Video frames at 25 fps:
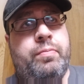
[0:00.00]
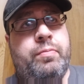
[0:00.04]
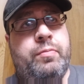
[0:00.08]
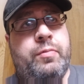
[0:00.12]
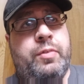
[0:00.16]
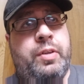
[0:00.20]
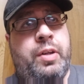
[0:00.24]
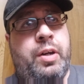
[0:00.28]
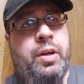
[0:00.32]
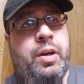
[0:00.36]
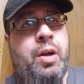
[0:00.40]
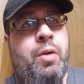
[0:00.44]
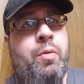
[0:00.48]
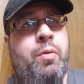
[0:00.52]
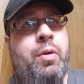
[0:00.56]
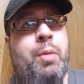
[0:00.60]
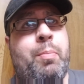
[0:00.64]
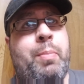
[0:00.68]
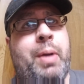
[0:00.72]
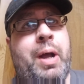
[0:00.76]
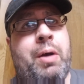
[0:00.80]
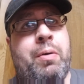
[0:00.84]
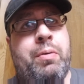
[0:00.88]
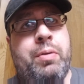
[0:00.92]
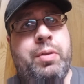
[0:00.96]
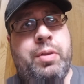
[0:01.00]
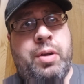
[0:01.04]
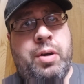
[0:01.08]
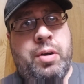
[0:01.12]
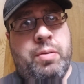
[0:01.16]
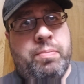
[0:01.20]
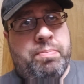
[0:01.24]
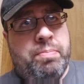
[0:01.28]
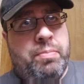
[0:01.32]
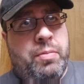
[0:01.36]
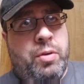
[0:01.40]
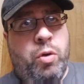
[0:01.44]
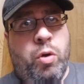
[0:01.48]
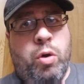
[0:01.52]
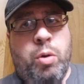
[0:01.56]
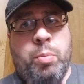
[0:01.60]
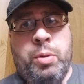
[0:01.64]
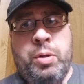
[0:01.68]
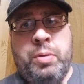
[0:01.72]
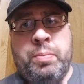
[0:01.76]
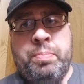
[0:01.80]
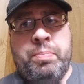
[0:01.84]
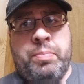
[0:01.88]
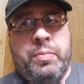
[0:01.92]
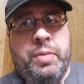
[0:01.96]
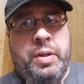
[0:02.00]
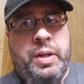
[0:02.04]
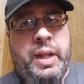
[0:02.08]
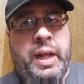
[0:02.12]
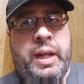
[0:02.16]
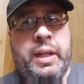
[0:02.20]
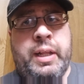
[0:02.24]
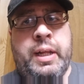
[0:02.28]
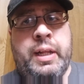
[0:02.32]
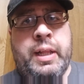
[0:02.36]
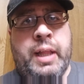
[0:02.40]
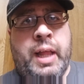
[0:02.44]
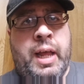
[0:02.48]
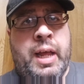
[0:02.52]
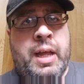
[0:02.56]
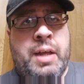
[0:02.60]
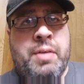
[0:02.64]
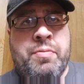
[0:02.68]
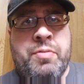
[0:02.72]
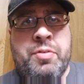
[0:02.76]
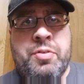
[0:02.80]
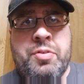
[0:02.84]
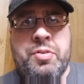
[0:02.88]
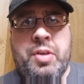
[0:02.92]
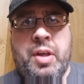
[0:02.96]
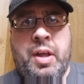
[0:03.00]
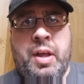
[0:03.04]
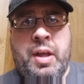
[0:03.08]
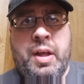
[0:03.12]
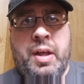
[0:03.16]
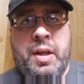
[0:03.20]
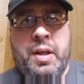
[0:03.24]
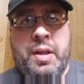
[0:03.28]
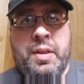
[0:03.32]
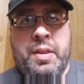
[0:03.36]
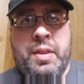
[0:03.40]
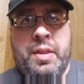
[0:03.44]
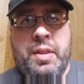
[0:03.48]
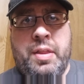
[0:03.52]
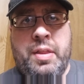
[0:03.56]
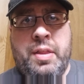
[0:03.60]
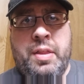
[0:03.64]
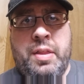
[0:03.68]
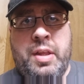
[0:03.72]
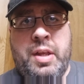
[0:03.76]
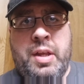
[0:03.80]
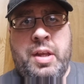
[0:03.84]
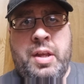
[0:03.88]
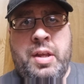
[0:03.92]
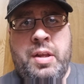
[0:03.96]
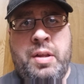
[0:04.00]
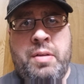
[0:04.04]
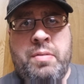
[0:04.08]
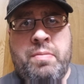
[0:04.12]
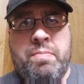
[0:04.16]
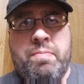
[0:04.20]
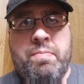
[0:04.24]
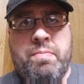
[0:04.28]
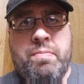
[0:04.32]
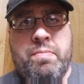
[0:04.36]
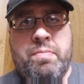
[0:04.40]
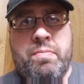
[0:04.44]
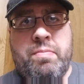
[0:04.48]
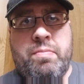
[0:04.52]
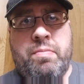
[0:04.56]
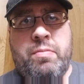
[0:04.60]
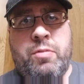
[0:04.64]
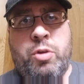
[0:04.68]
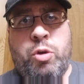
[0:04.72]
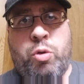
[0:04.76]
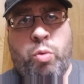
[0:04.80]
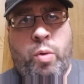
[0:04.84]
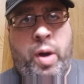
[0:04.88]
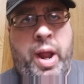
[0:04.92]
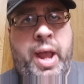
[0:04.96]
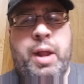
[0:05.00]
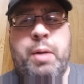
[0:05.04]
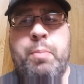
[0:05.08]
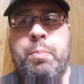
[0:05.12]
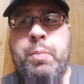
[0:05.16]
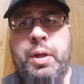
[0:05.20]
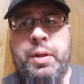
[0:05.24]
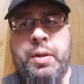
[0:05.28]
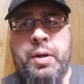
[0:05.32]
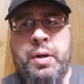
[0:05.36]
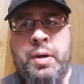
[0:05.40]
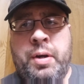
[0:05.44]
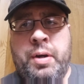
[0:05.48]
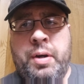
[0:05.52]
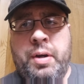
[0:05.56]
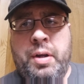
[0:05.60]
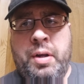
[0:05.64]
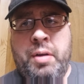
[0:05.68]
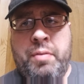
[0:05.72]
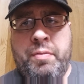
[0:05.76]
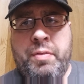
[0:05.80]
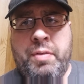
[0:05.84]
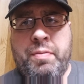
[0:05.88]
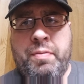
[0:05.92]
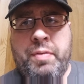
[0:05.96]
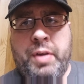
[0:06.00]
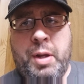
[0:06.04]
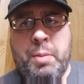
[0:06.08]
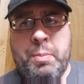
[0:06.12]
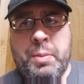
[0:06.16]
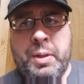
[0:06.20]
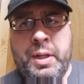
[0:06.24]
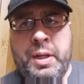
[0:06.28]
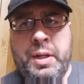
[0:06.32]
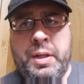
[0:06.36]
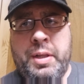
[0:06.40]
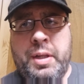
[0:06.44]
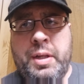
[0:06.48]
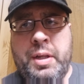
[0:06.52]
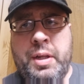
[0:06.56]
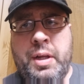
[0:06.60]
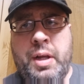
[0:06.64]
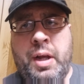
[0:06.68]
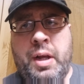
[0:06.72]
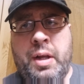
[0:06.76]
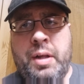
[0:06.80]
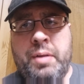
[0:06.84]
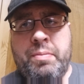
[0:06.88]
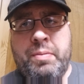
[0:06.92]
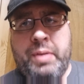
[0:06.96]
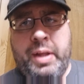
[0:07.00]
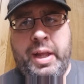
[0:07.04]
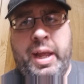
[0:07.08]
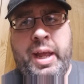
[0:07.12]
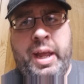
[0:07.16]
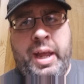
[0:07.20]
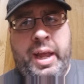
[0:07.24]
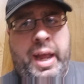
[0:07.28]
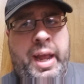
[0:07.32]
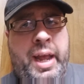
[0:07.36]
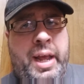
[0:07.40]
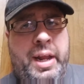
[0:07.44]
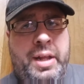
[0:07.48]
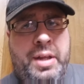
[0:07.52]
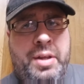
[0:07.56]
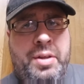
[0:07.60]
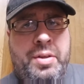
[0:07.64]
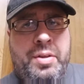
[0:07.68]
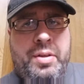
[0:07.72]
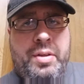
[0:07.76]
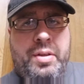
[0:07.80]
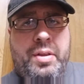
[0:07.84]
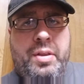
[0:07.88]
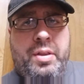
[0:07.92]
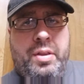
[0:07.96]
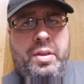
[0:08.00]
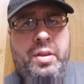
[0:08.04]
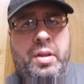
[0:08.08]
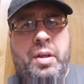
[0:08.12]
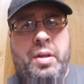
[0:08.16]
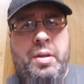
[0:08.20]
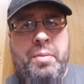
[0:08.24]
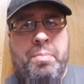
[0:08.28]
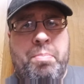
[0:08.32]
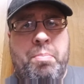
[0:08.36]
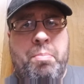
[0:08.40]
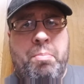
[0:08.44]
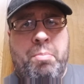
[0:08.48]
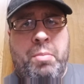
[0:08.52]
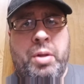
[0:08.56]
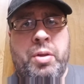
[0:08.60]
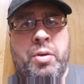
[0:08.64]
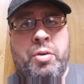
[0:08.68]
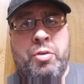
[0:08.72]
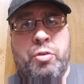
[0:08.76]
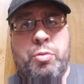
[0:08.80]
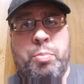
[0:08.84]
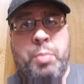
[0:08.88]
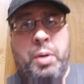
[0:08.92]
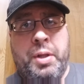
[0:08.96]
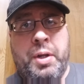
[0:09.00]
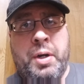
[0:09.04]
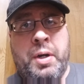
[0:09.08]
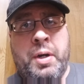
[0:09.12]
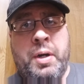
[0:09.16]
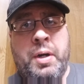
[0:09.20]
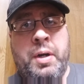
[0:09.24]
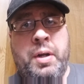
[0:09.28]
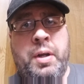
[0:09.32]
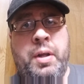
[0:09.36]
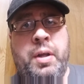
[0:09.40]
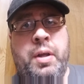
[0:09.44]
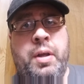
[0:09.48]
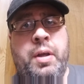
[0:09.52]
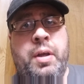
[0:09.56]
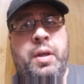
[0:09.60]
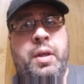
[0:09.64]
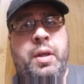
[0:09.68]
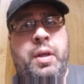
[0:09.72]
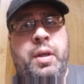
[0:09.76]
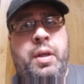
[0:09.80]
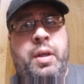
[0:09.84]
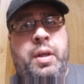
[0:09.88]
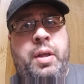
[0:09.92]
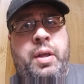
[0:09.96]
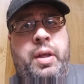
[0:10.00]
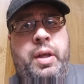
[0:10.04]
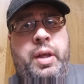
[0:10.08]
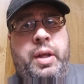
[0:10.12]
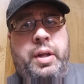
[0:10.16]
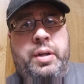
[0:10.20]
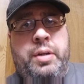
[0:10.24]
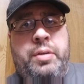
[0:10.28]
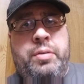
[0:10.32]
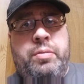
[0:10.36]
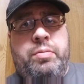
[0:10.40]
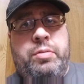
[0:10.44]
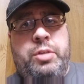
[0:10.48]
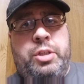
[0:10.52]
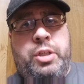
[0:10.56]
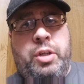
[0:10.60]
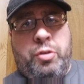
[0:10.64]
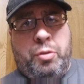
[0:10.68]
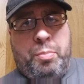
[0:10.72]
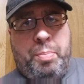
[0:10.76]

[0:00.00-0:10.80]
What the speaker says: going about their normal daily lives. The grandmother of the family, the Annie, the mother's mother, had just